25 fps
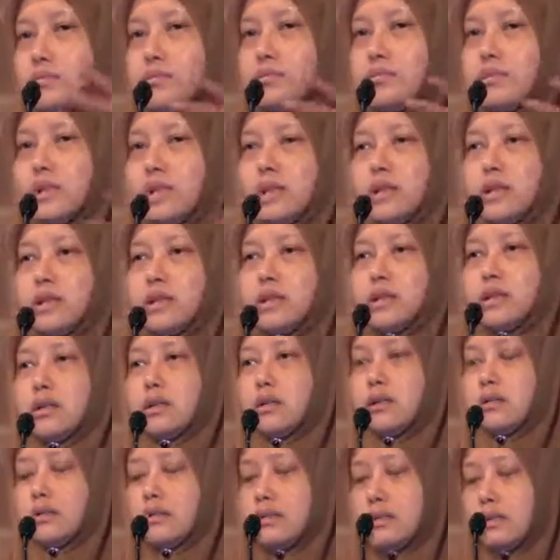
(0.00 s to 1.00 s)
the
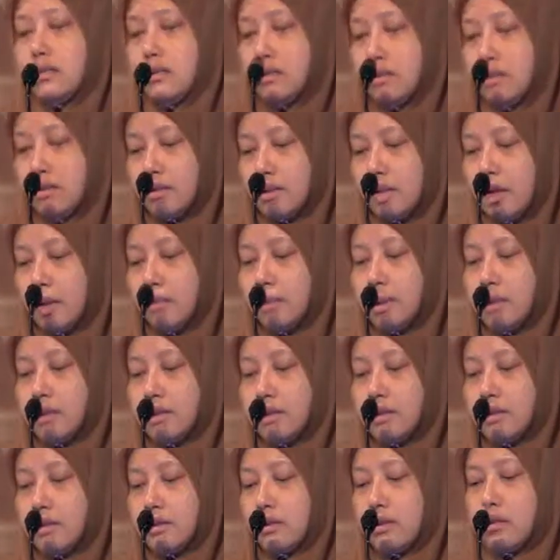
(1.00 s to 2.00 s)

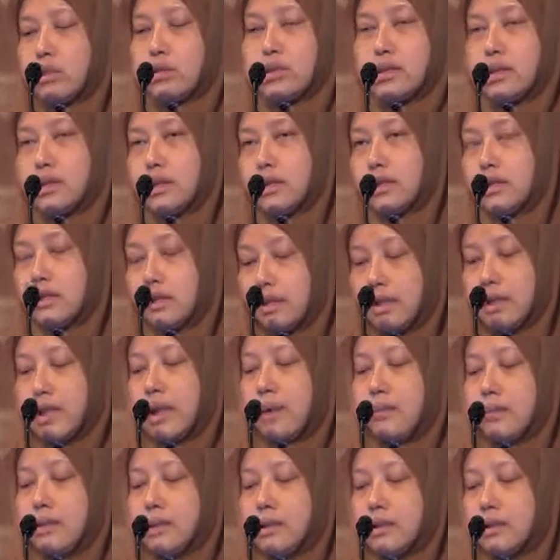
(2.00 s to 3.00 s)
capital or the
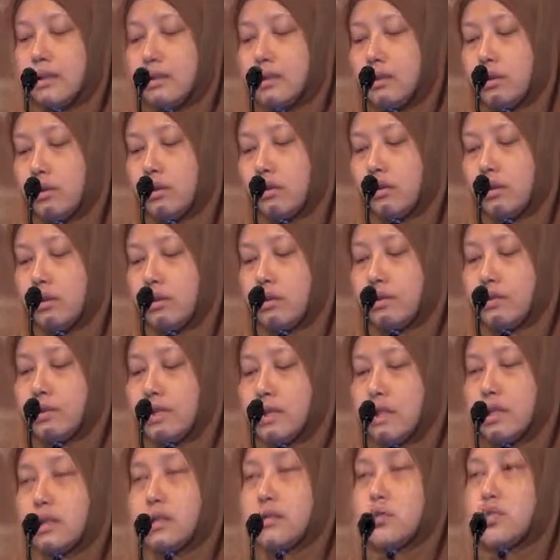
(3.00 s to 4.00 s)
capital of
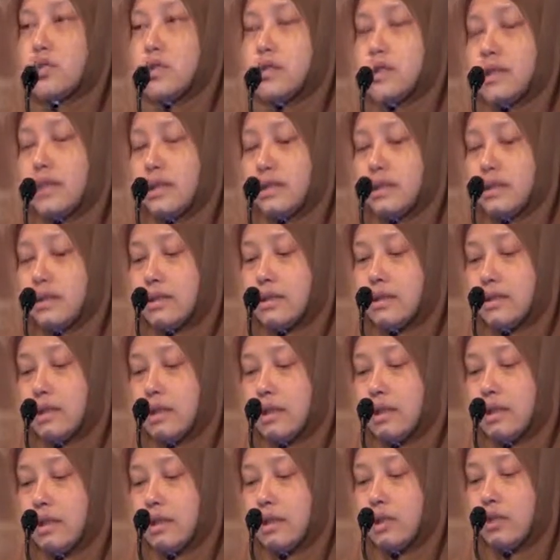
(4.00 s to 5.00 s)
the trust assets.
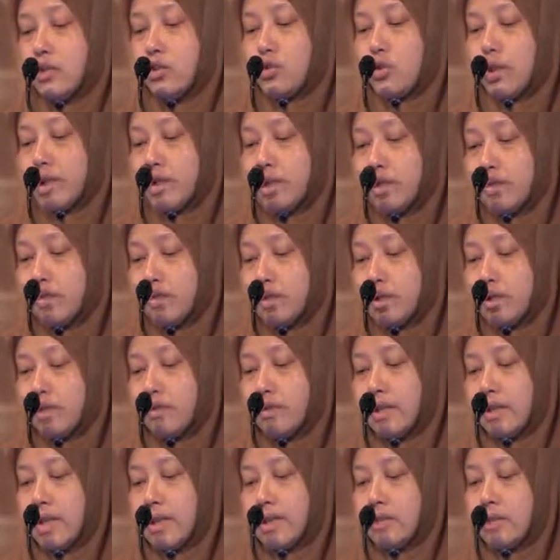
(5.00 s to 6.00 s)
Transfer
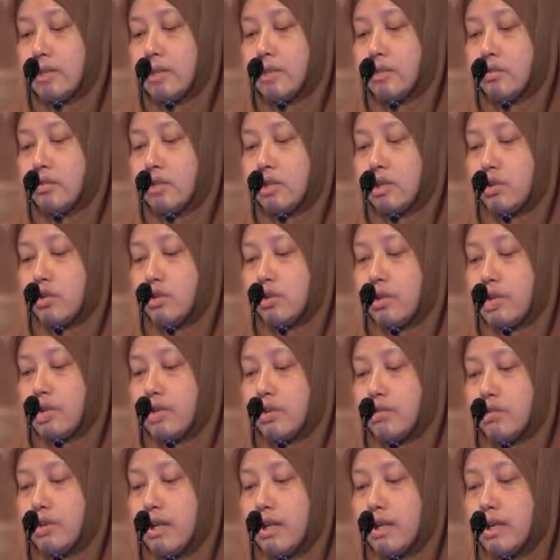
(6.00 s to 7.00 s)
of the assets to the
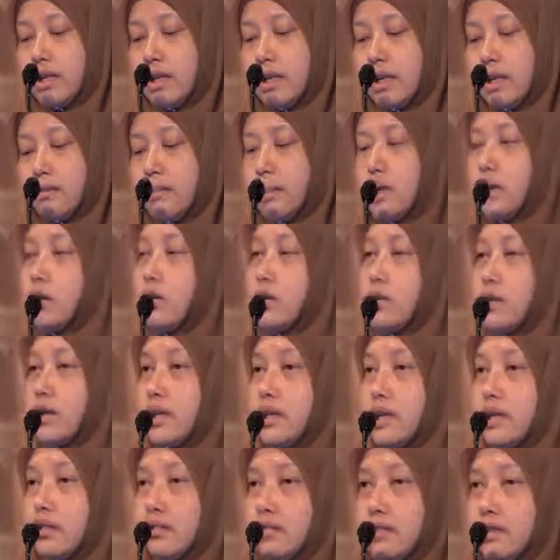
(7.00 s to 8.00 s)
trust via a hibah or a
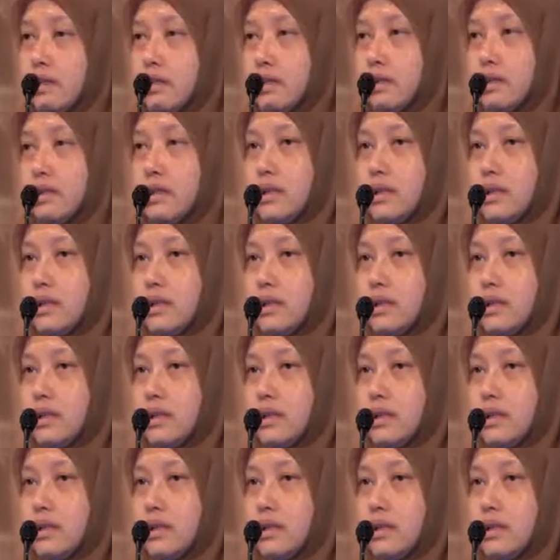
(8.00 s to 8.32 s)
gift.